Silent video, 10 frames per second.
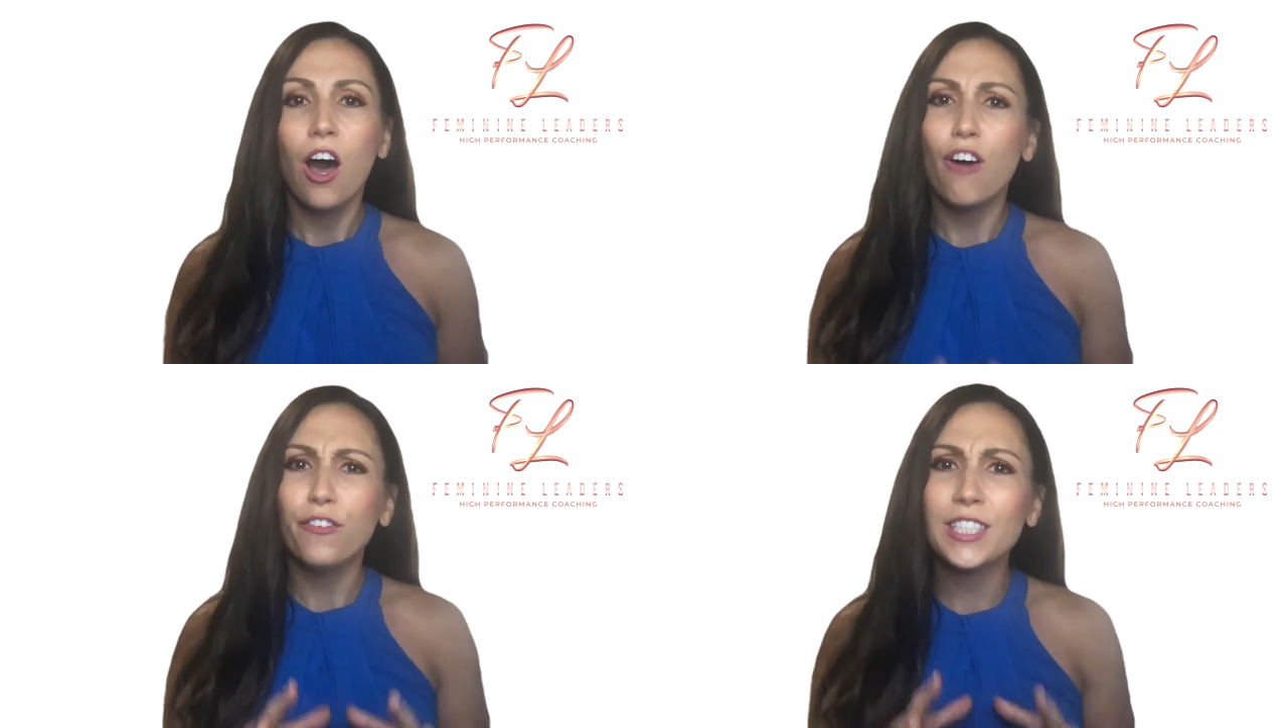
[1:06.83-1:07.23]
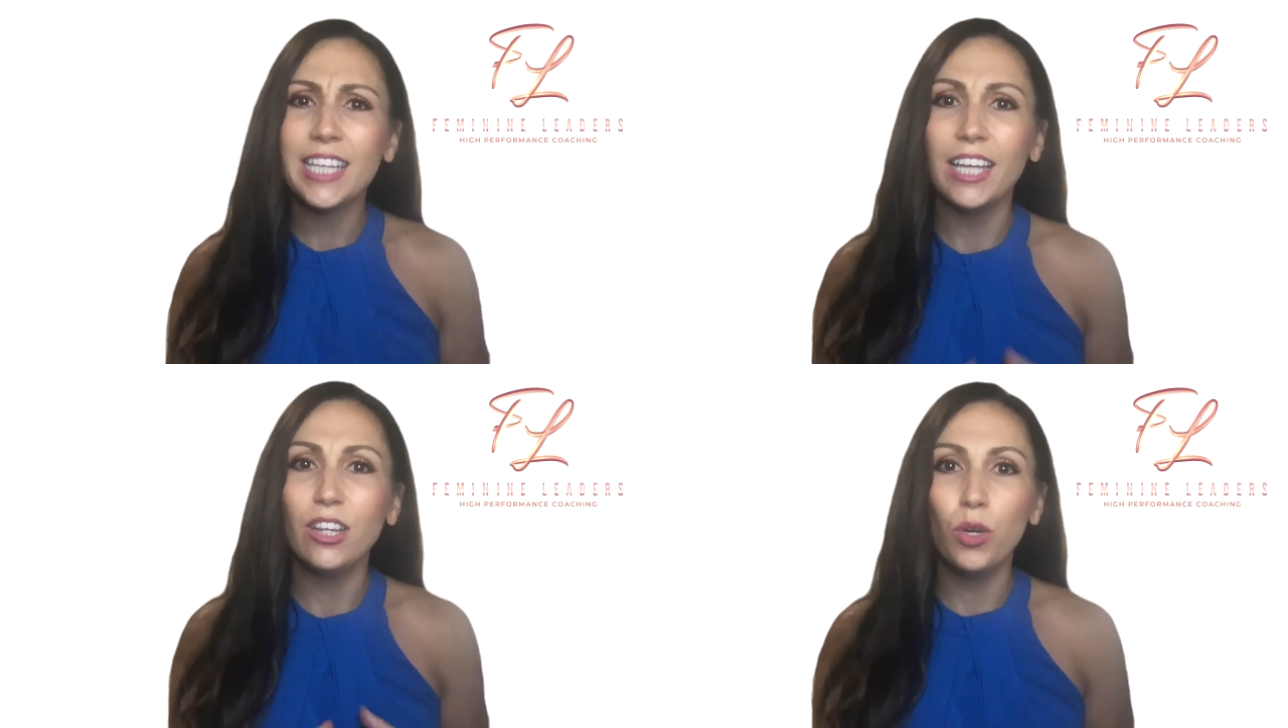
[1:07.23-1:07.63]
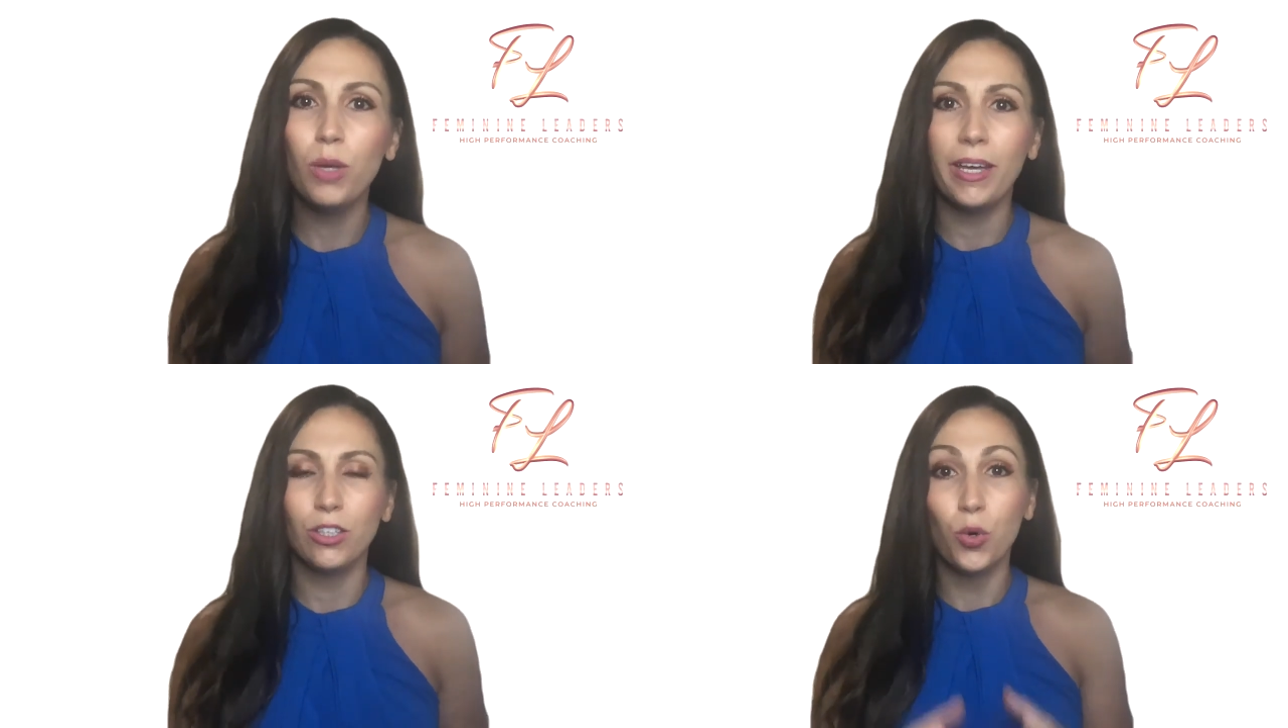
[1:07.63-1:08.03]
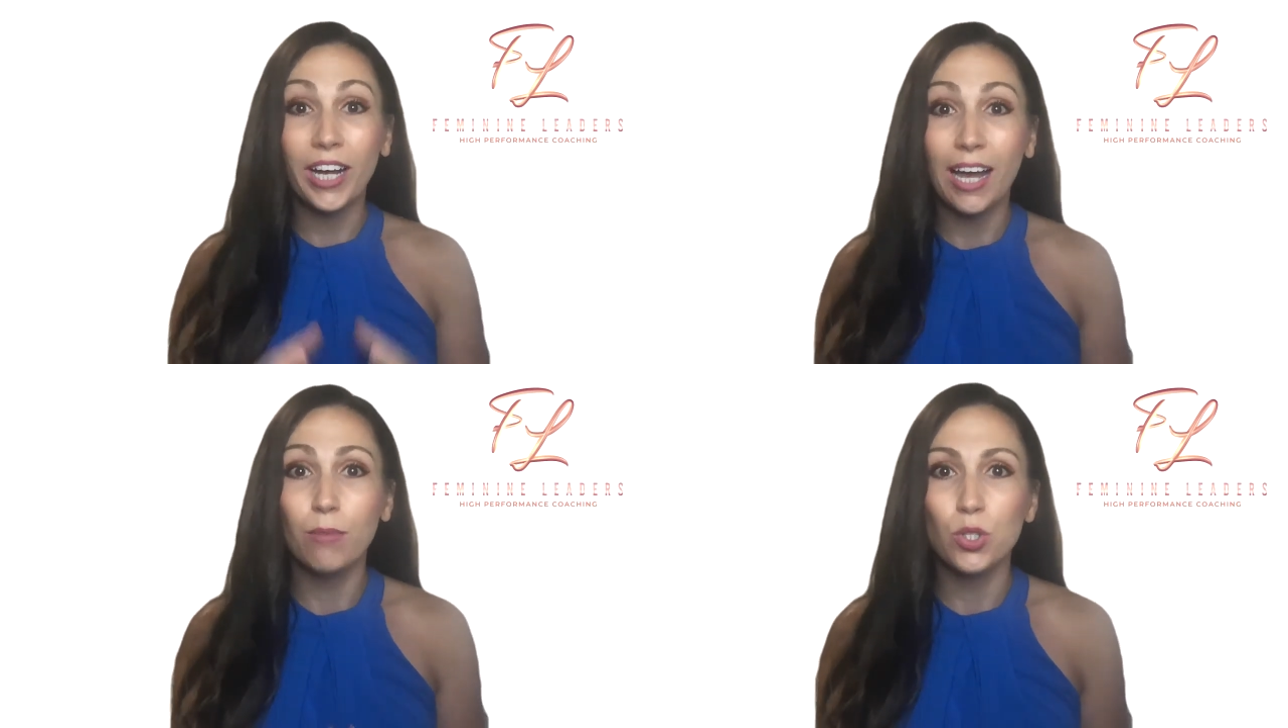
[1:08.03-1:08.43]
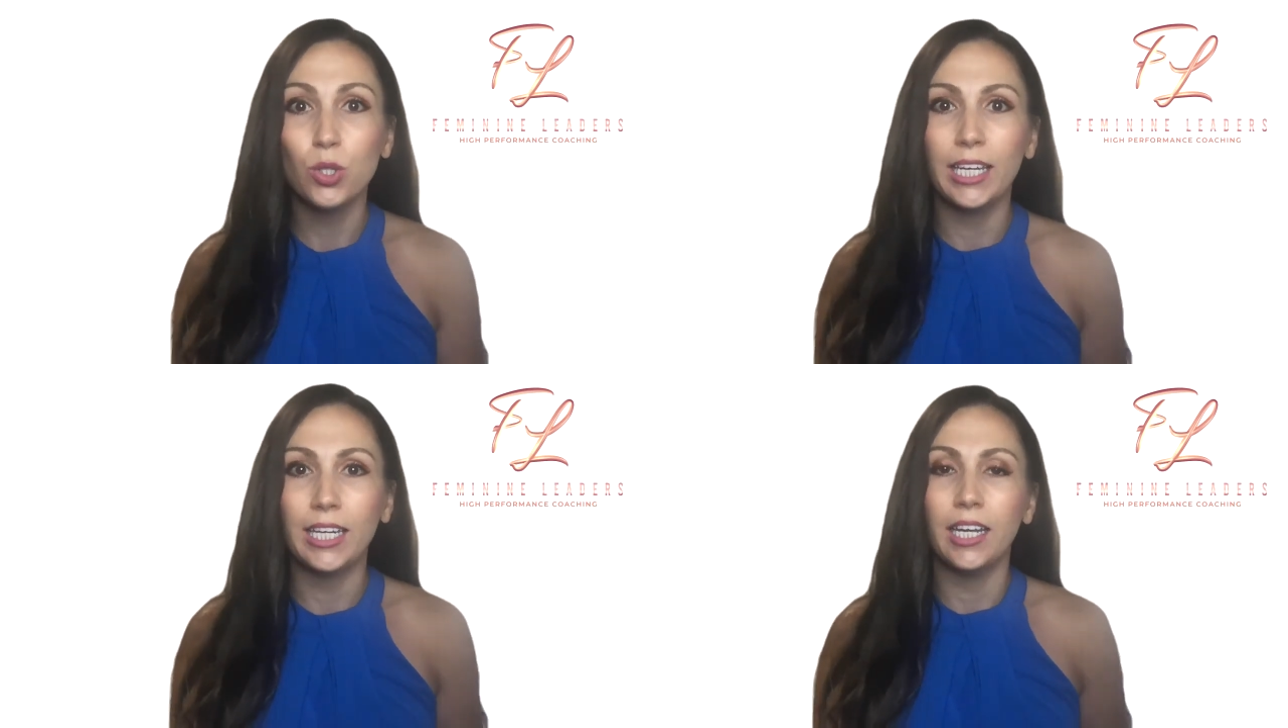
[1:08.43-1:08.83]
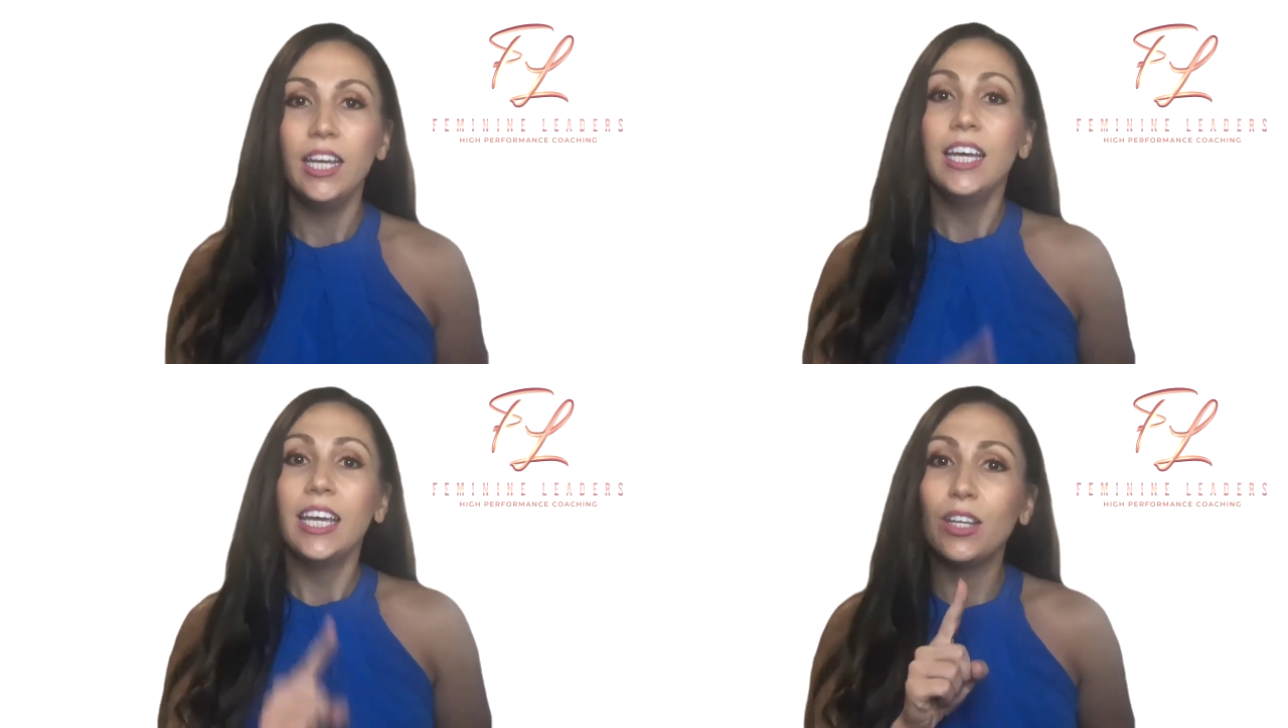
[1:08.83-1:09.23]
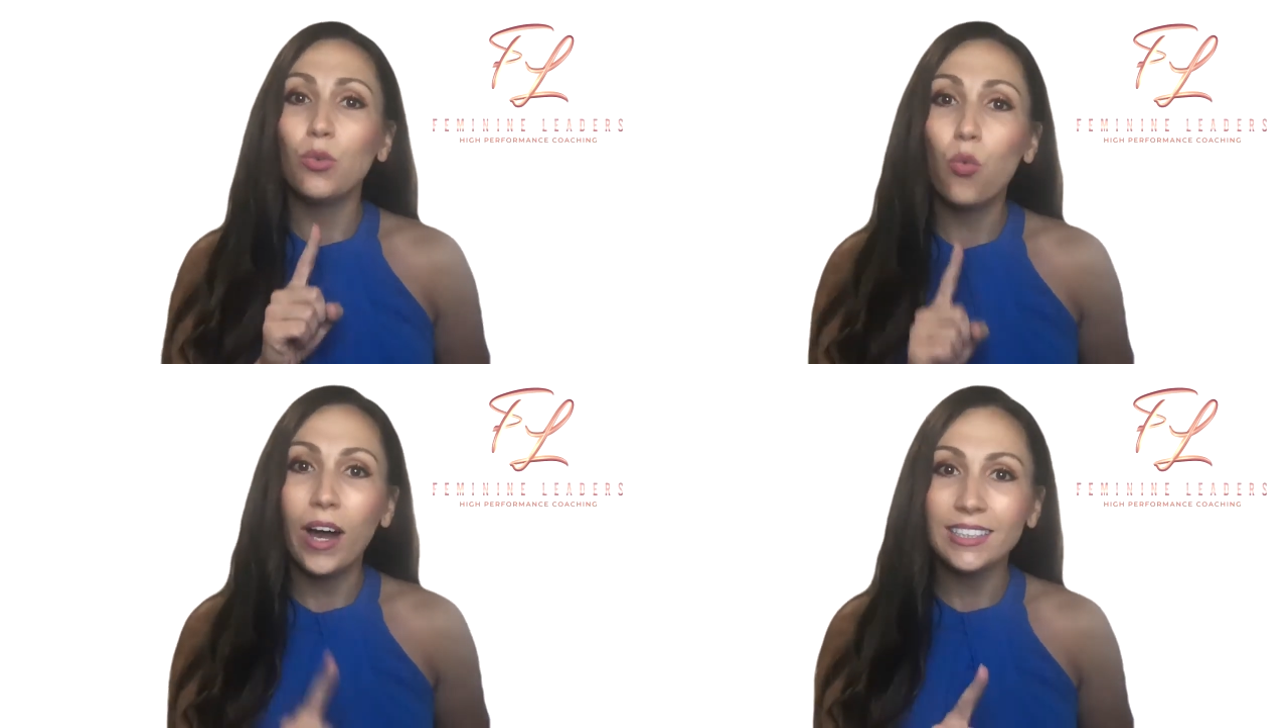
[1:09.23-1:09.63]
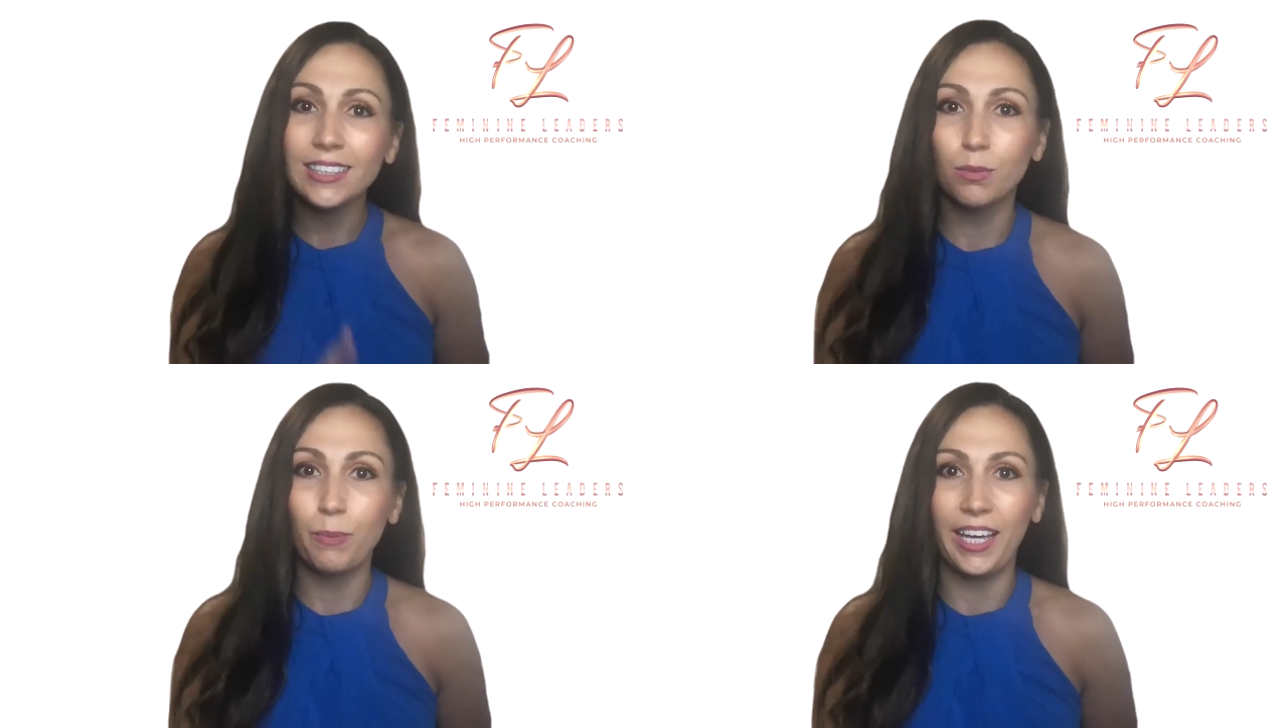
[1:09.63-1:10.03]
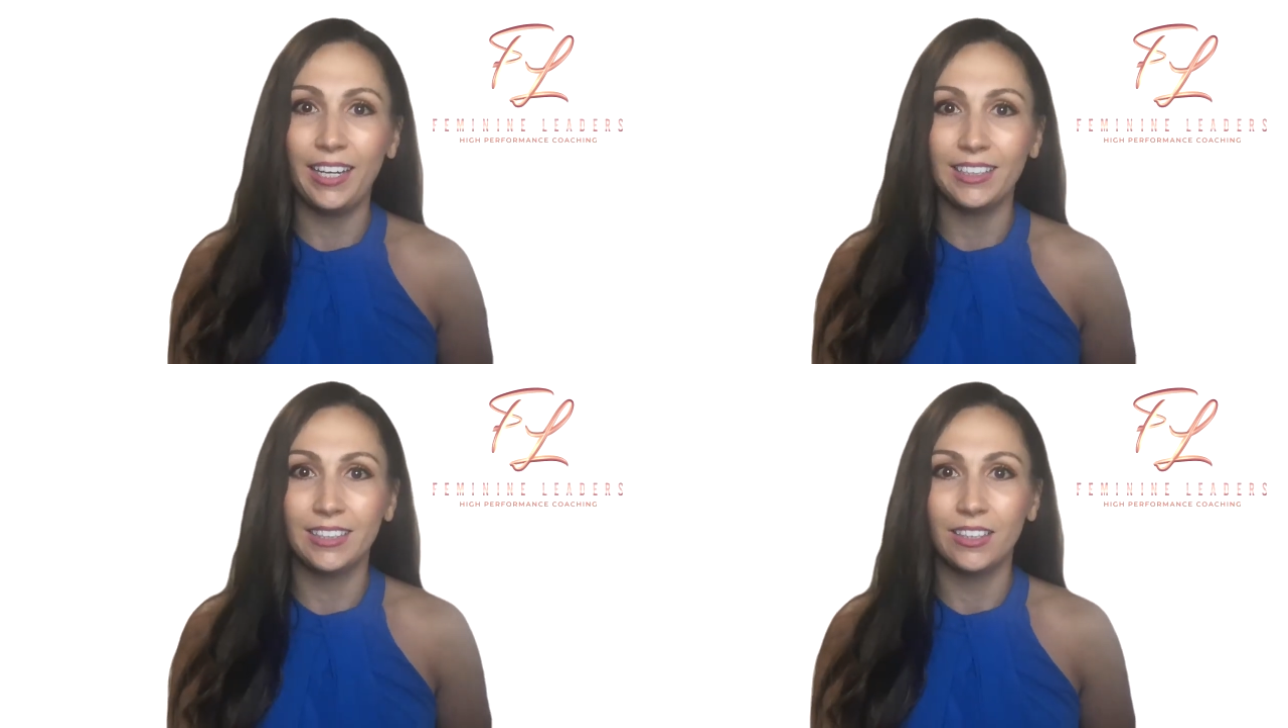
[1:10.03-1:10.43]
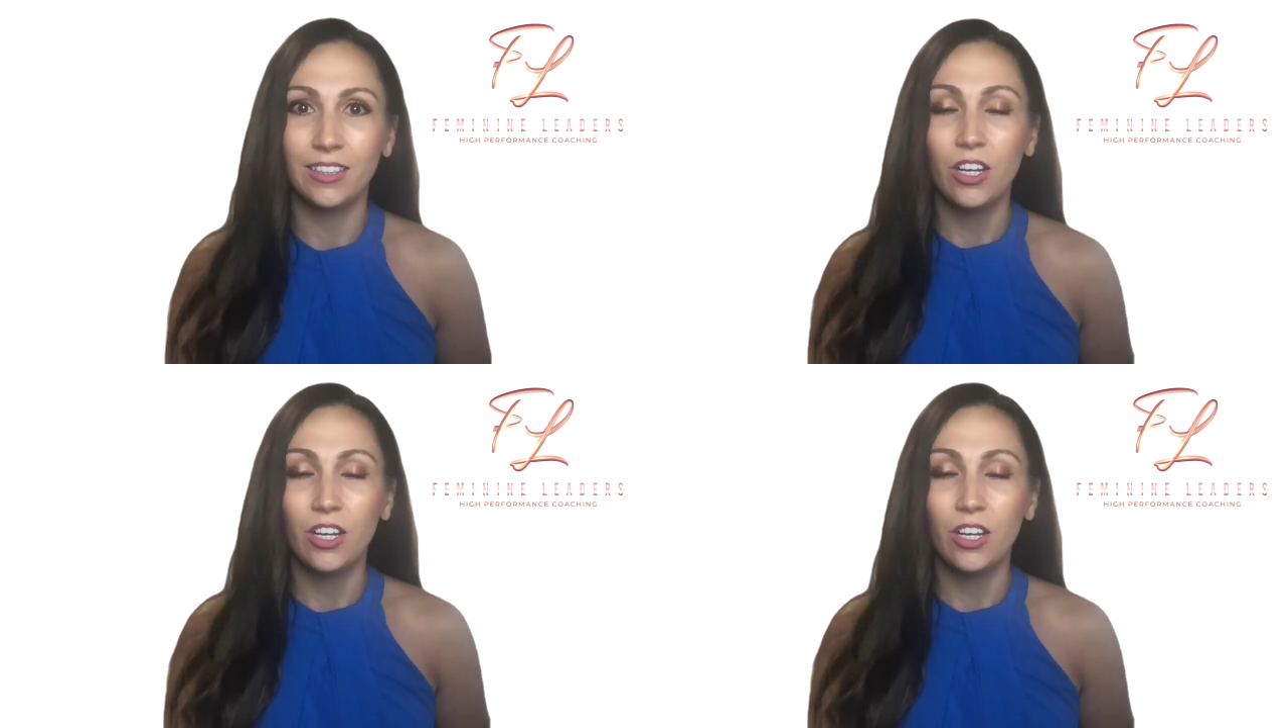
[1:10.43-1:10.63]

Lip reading: of 10 women who come together in one space